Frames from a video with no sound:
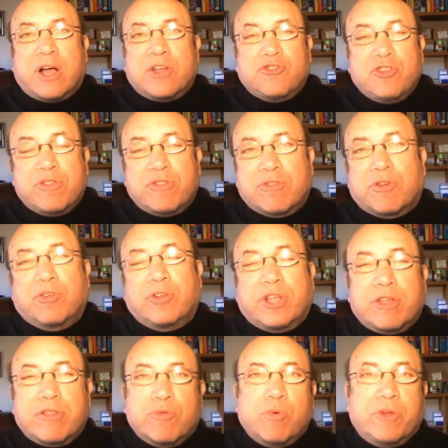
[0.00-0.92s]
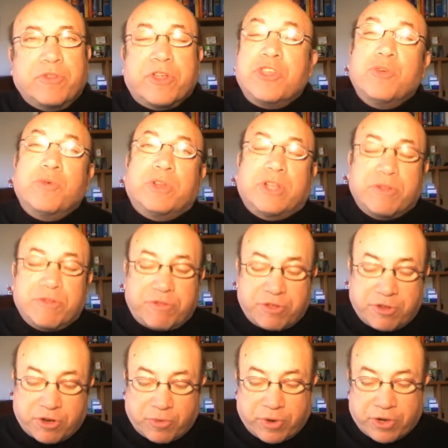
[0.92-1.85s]
she certainly is one that you would
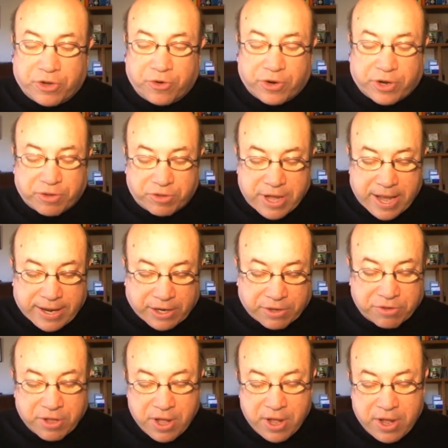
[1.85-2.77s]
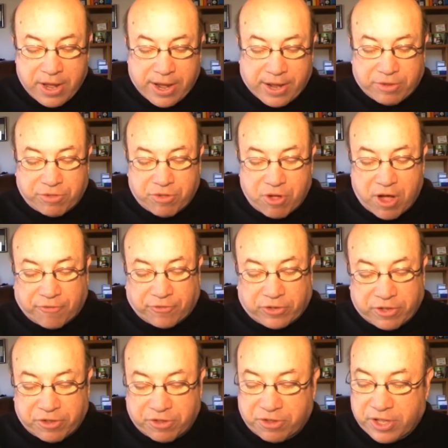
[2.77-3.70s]
consider in your exotics. And
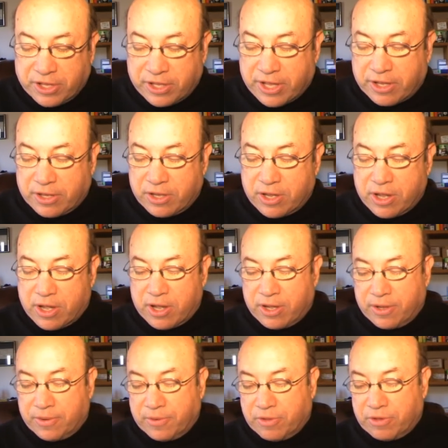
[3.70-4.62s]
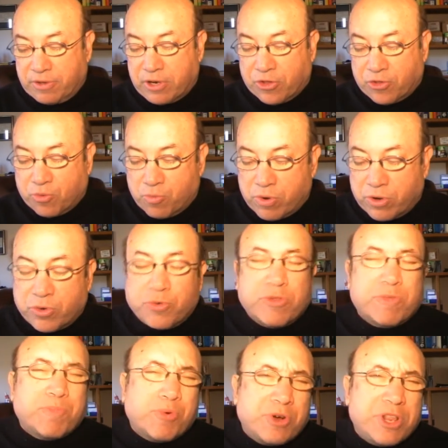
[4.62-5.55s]
Softly Singing Singing is another one
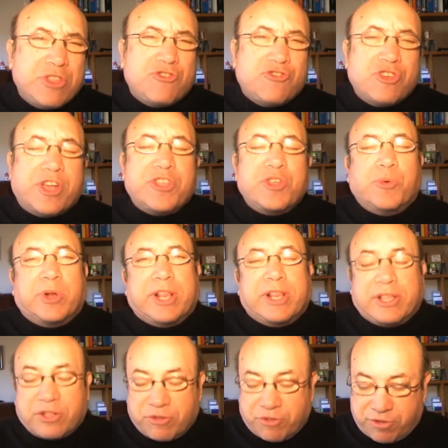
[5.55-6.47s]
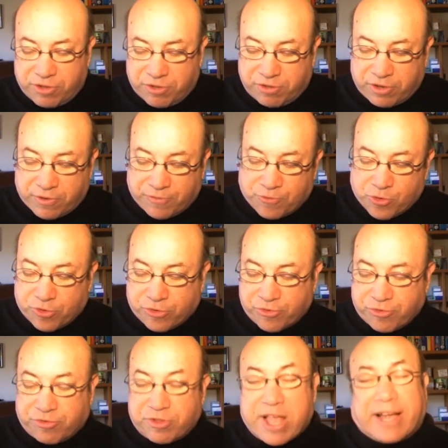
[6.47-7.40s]
who's pretty genuine and consistent,
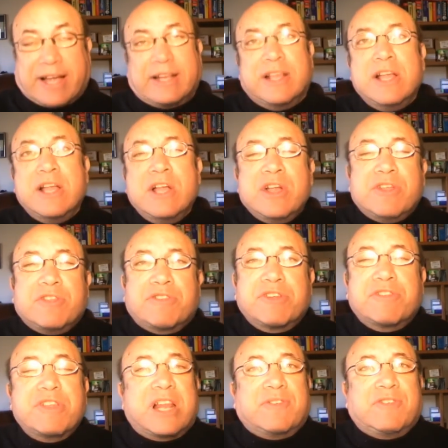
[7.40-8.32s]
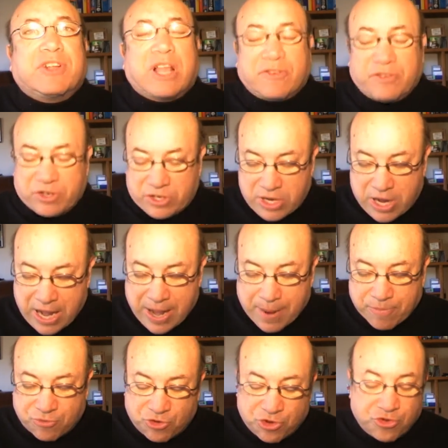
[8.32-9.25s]
first or second. 6 out of 11
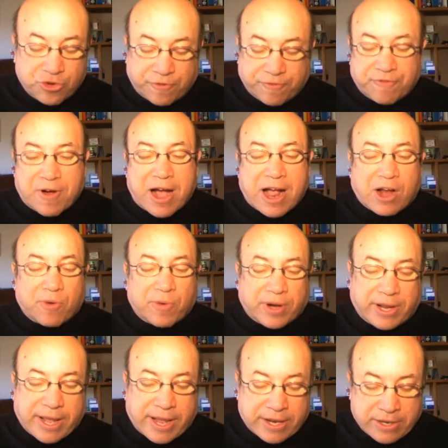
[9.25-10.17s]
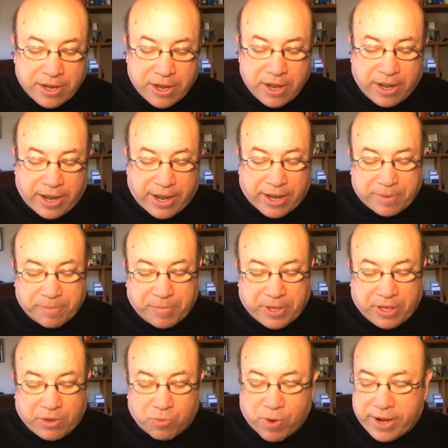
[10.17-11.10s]
times, she should fire again and
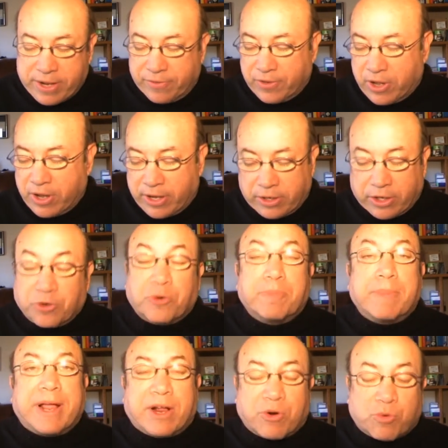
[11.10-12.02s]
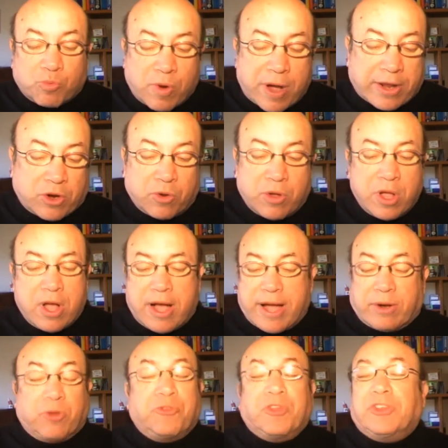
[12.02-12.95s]
be right in the hunt under Bejarano.
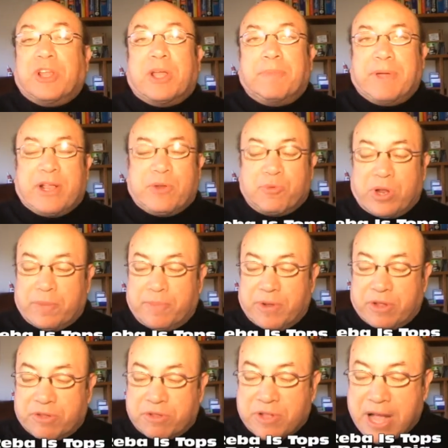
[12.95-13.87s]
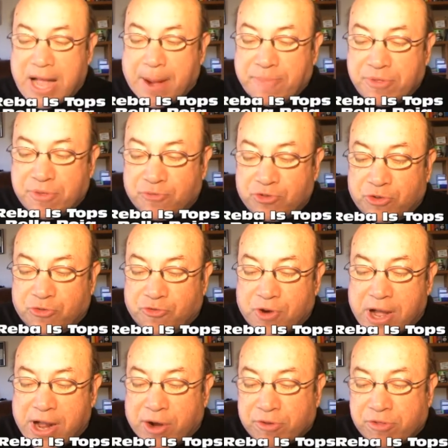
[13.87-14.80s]
I don't think they beat Reba's tops if she
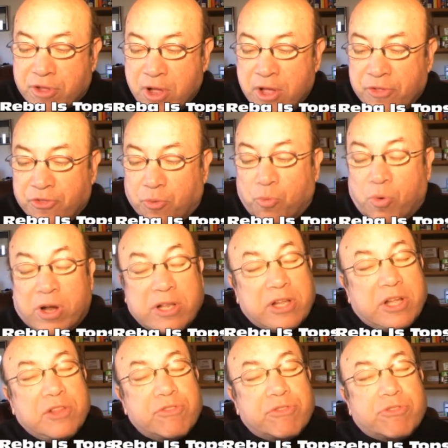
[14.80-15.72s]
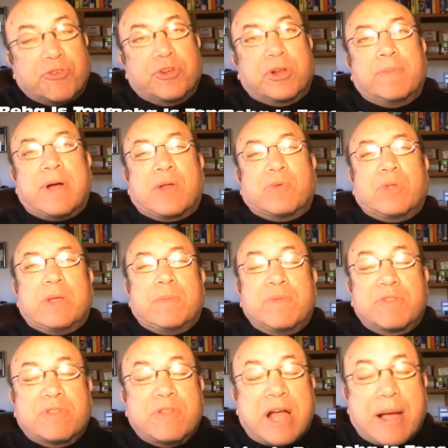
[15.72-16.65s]
fires. The one concern about
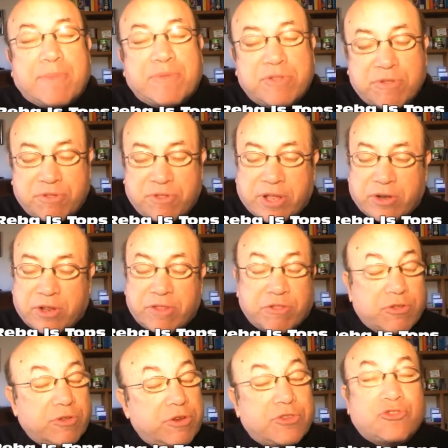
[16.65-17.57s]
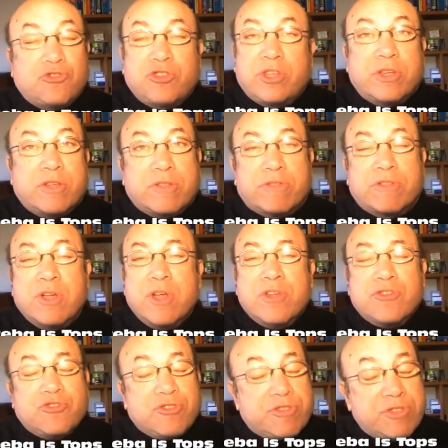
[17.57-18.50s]
Reba's tops is that as good as she is,
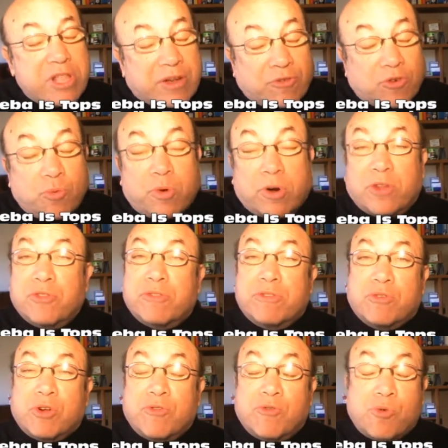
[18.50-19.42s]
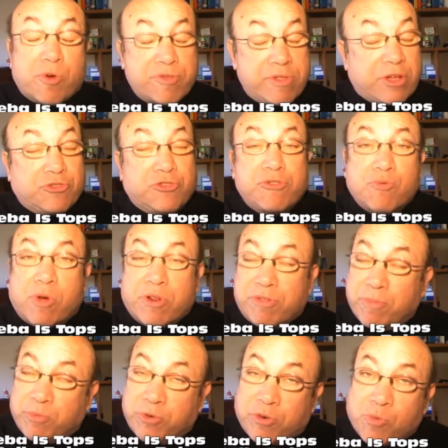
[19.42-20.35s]
she's never won on this turf course. Now, she's
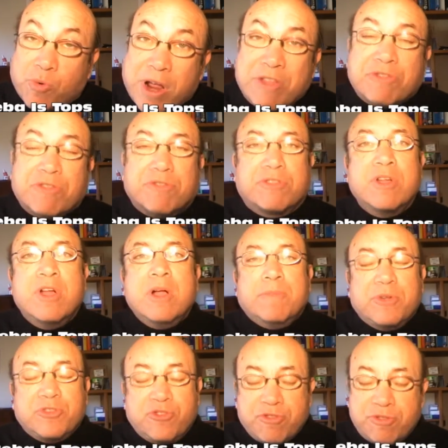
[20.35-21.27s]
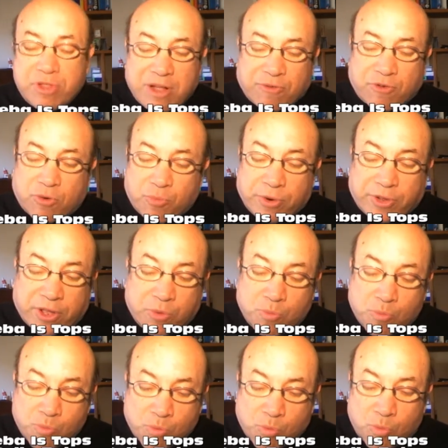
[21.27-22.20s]
run some good races, but she's never really
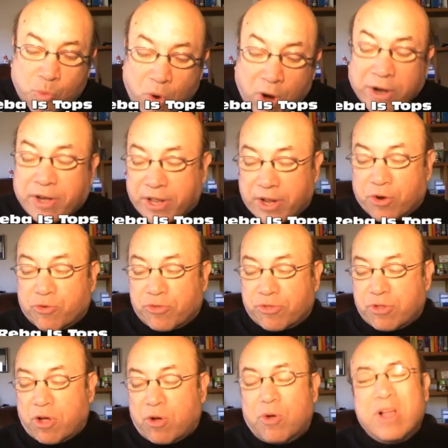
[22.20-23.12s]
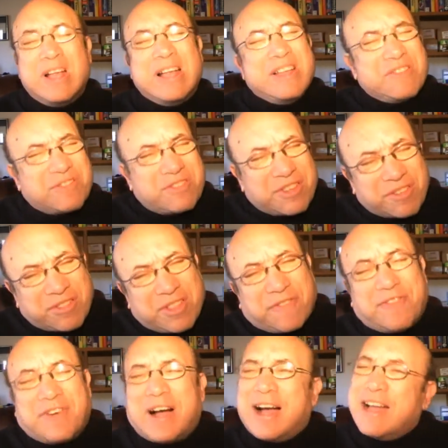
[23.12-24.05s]
won here. So 6
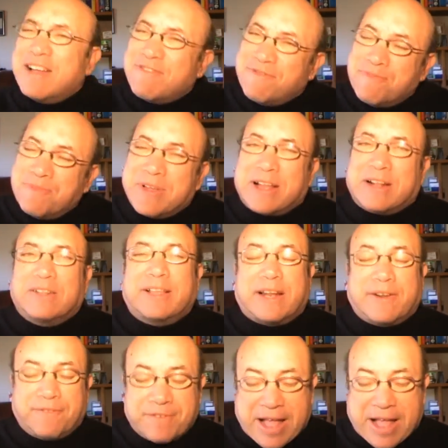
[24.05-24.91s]
to 5, not a lot of